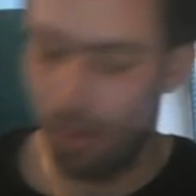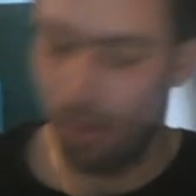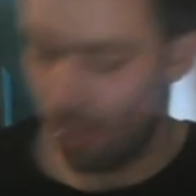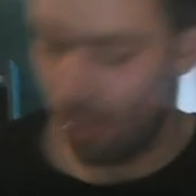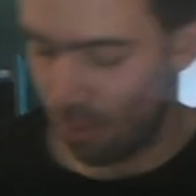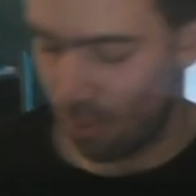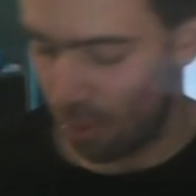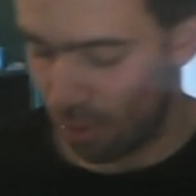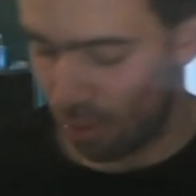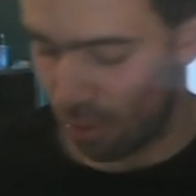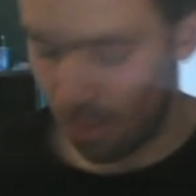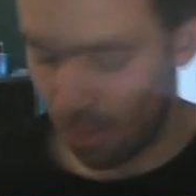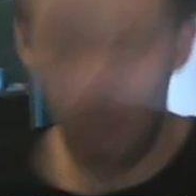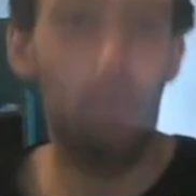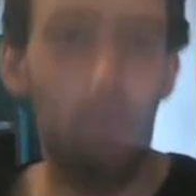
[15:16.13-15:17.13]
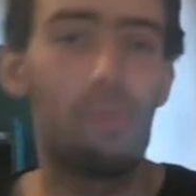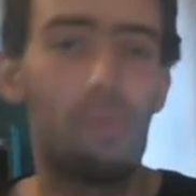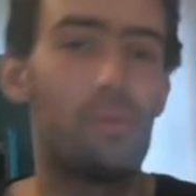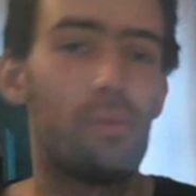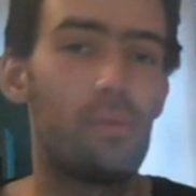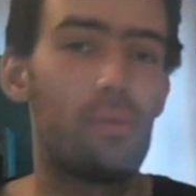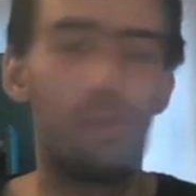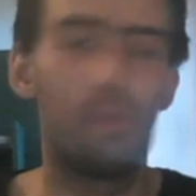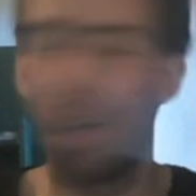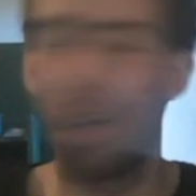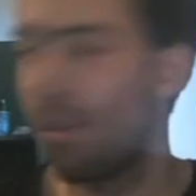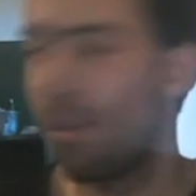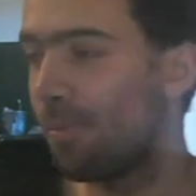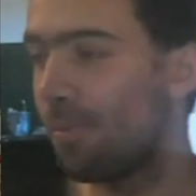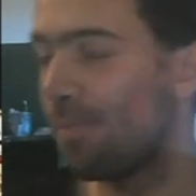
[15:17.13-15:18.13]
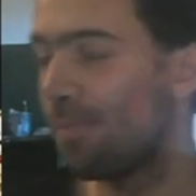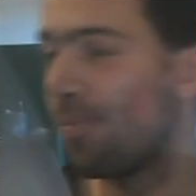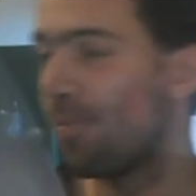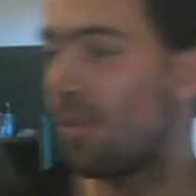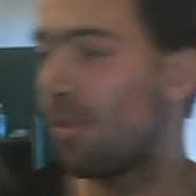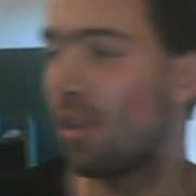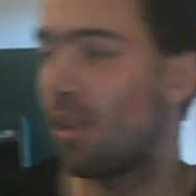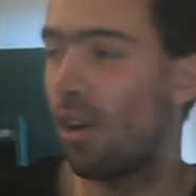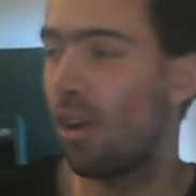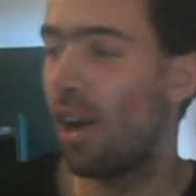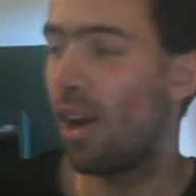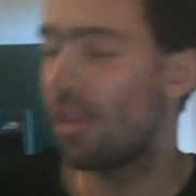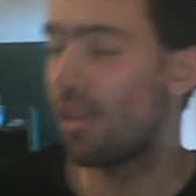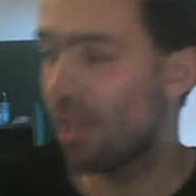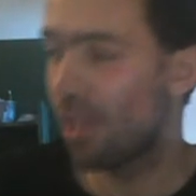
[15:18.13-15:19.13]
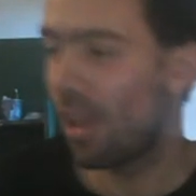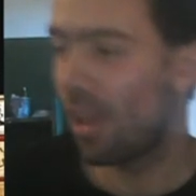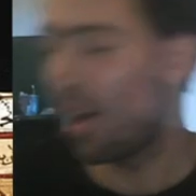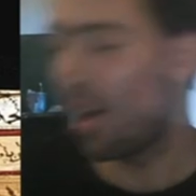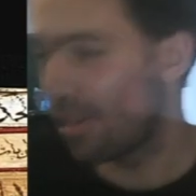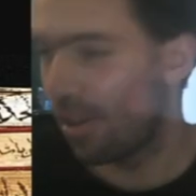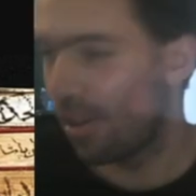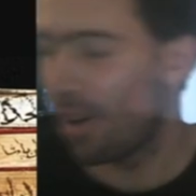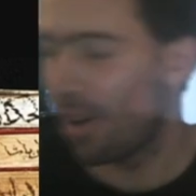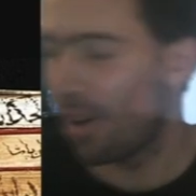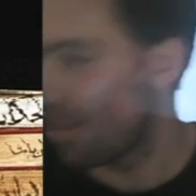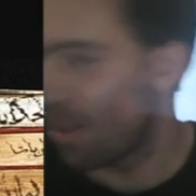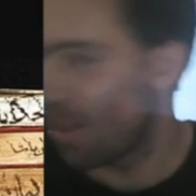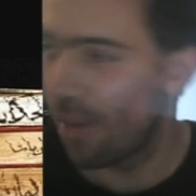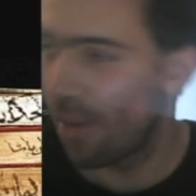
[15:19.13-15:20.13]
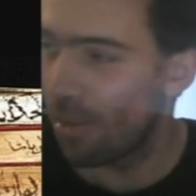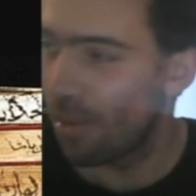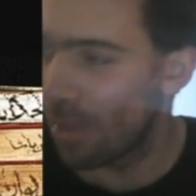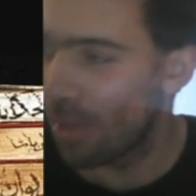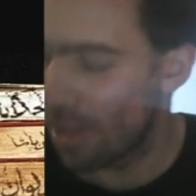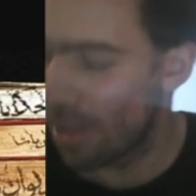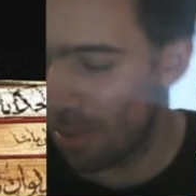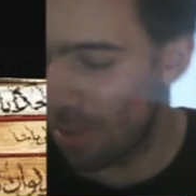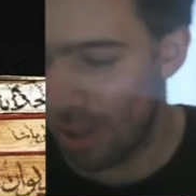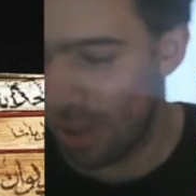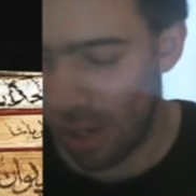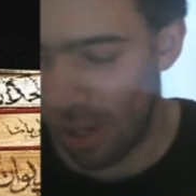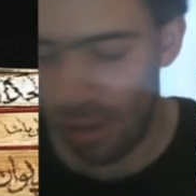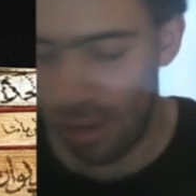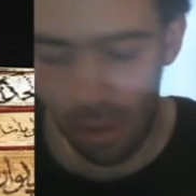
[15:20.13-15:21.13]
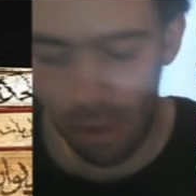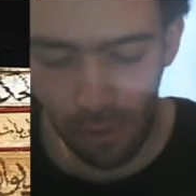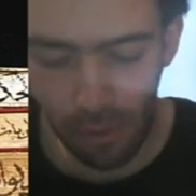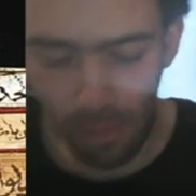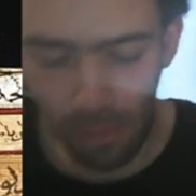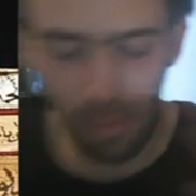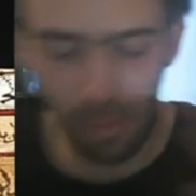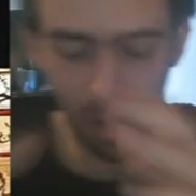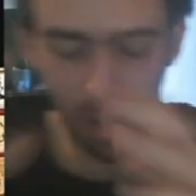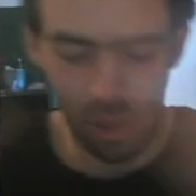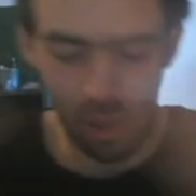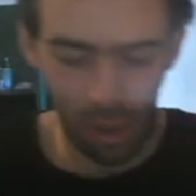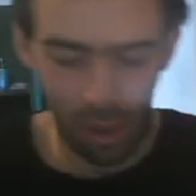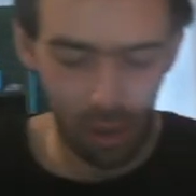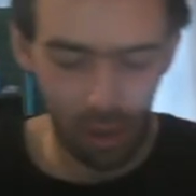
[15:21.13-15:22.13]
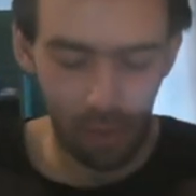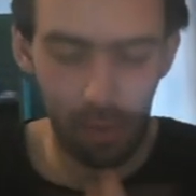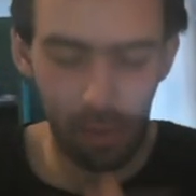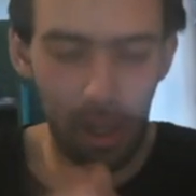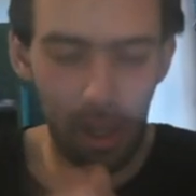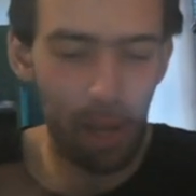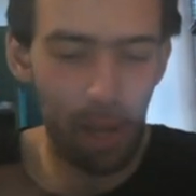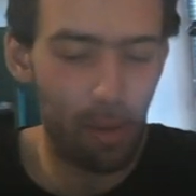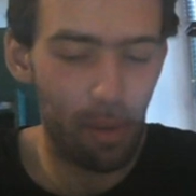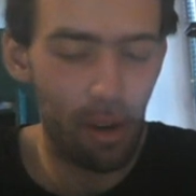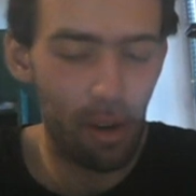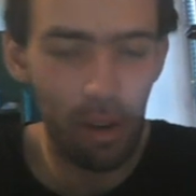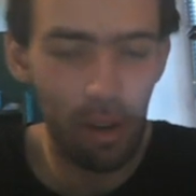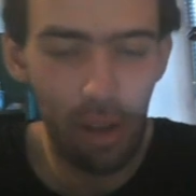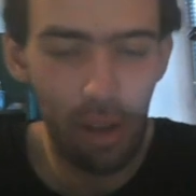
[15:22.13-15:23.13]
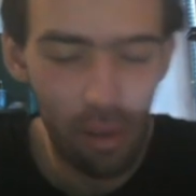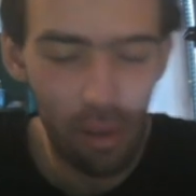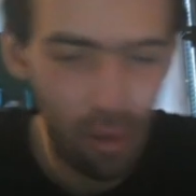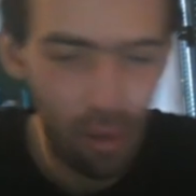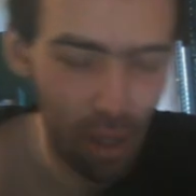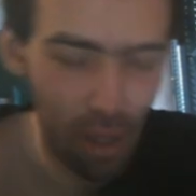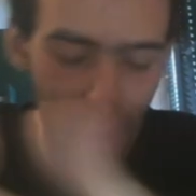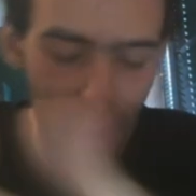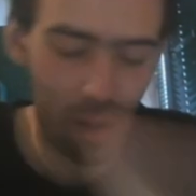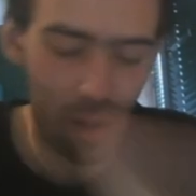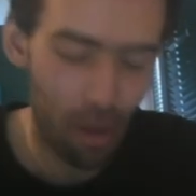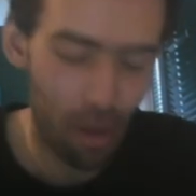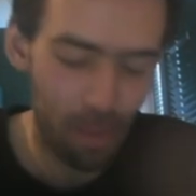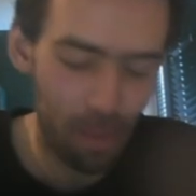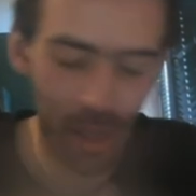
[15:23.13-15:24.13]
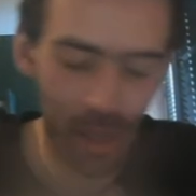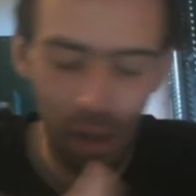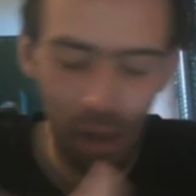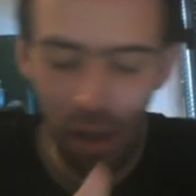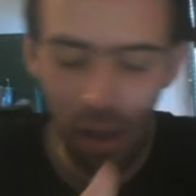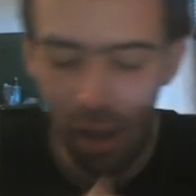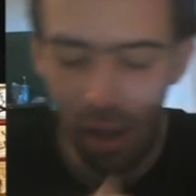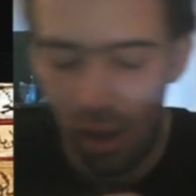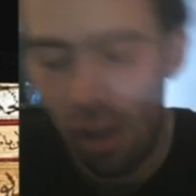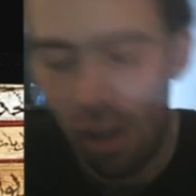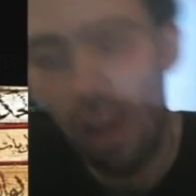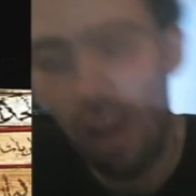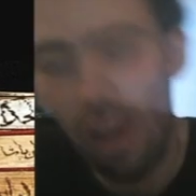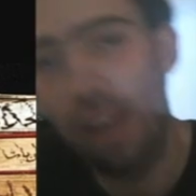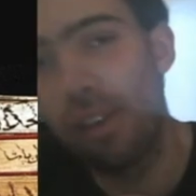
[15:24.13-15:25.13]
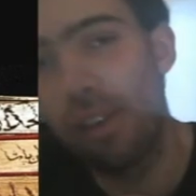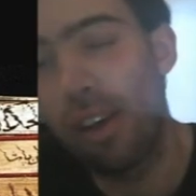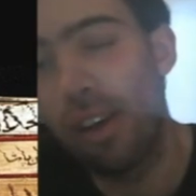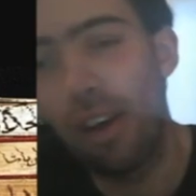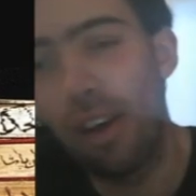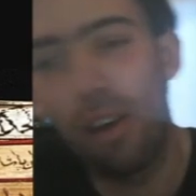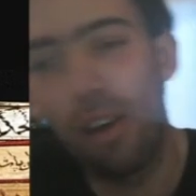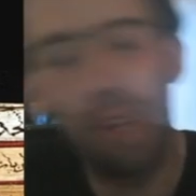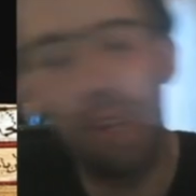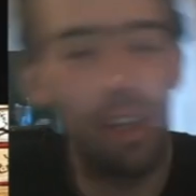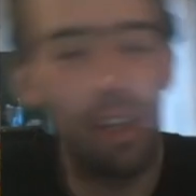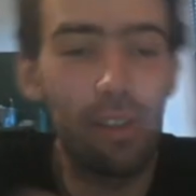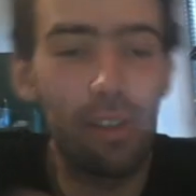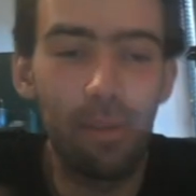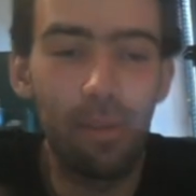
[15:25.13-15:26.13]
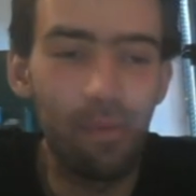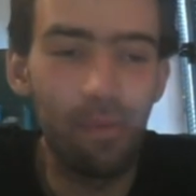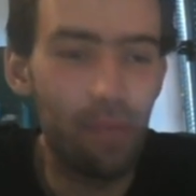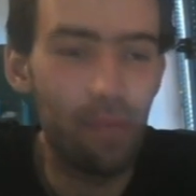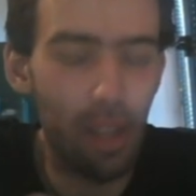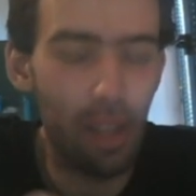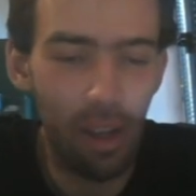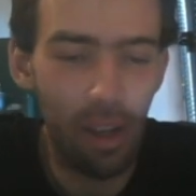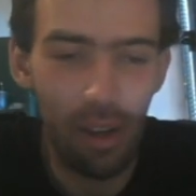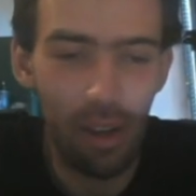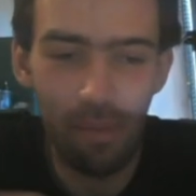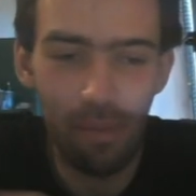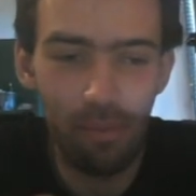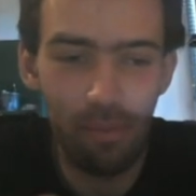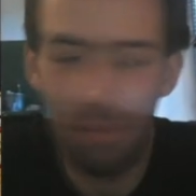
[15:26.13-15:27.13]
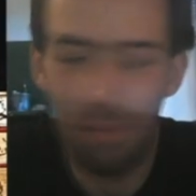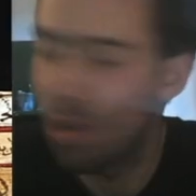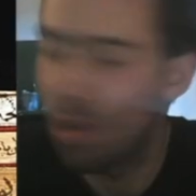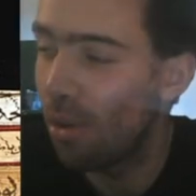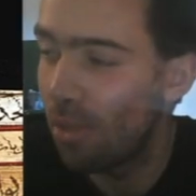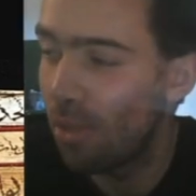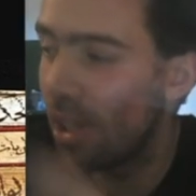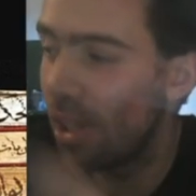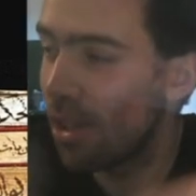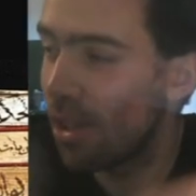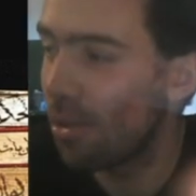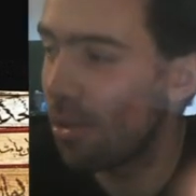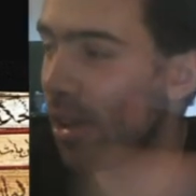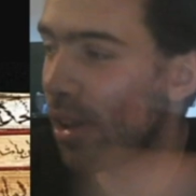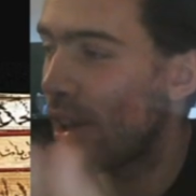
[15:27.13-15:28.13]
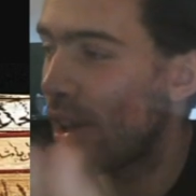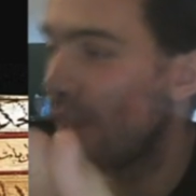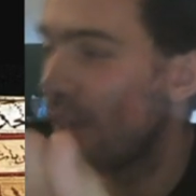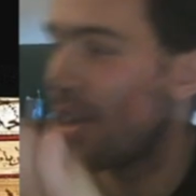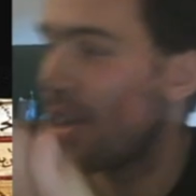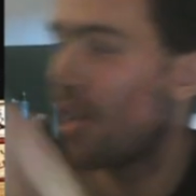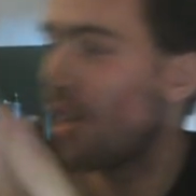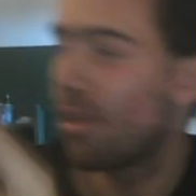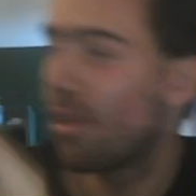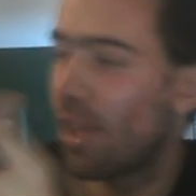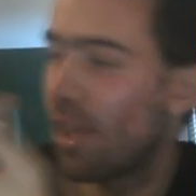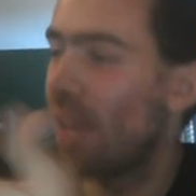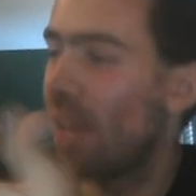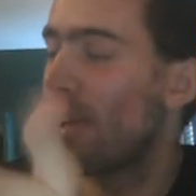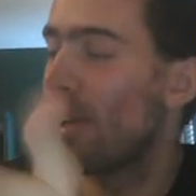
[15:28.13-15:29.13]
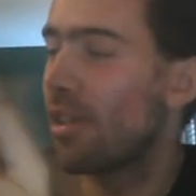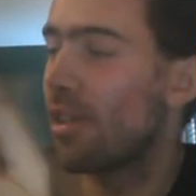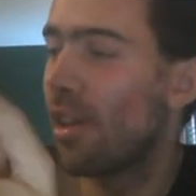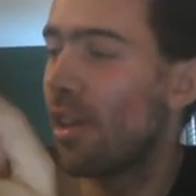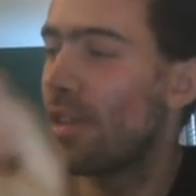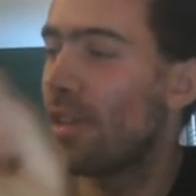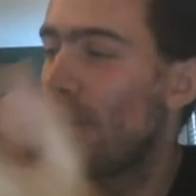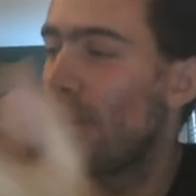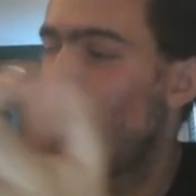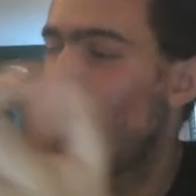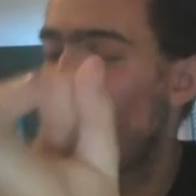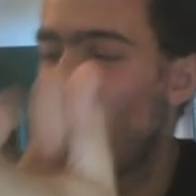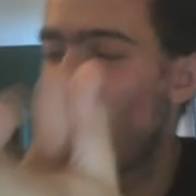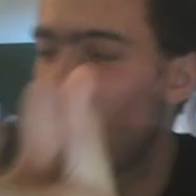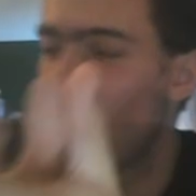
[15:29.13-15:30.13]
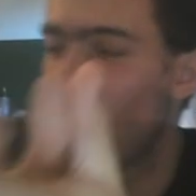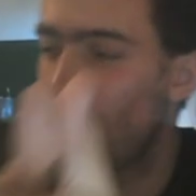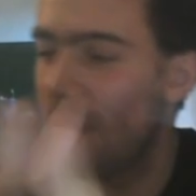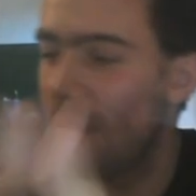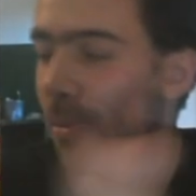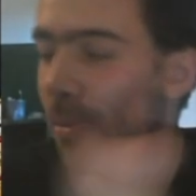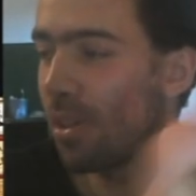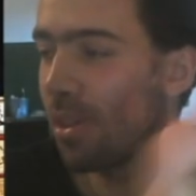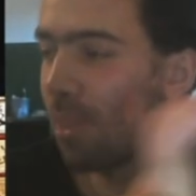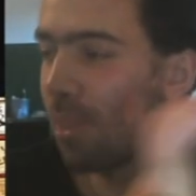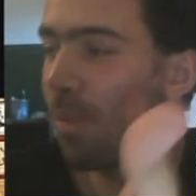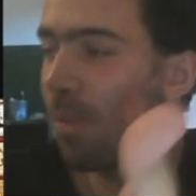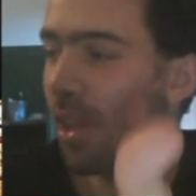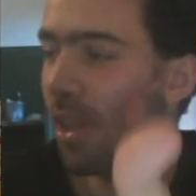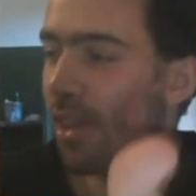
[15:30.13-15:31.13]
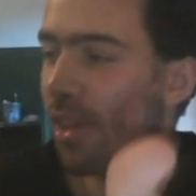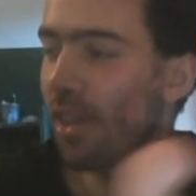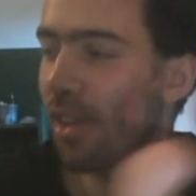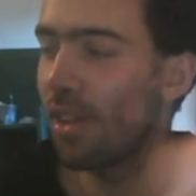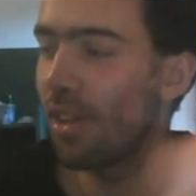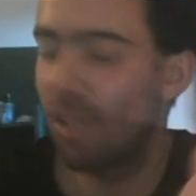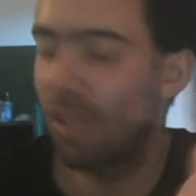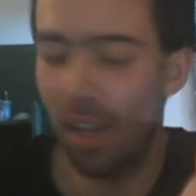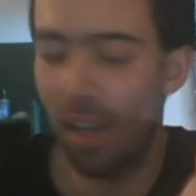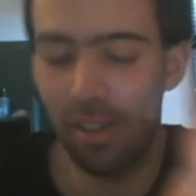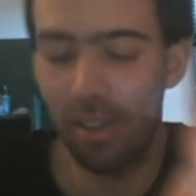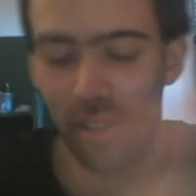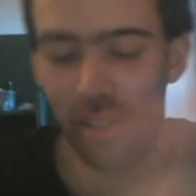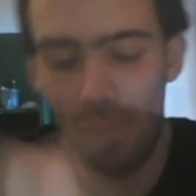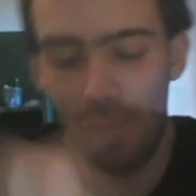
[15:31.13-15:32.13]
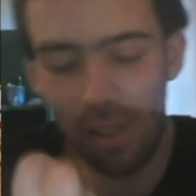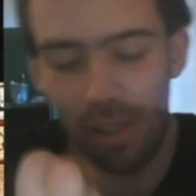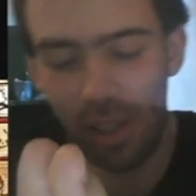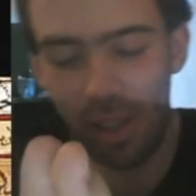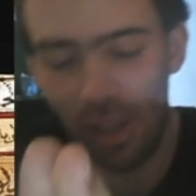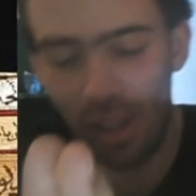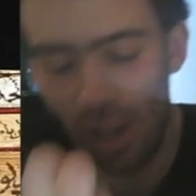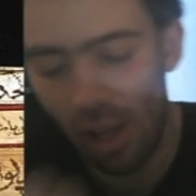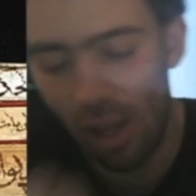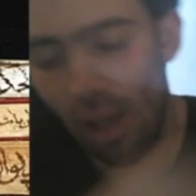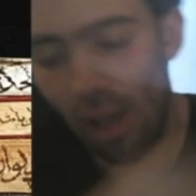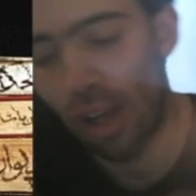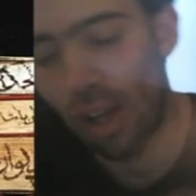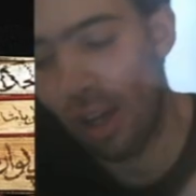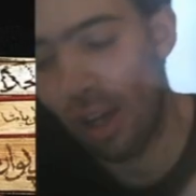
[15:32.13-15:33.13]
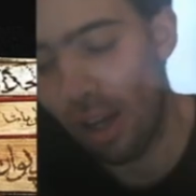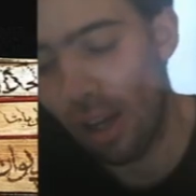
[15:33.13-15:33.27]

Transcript: which was my own right not at class not at whatever but something that I took from from a library as a copy and uh, read it uh, so reading is one thing and then understanding is another, another but to keep it simple I think that this text is basically an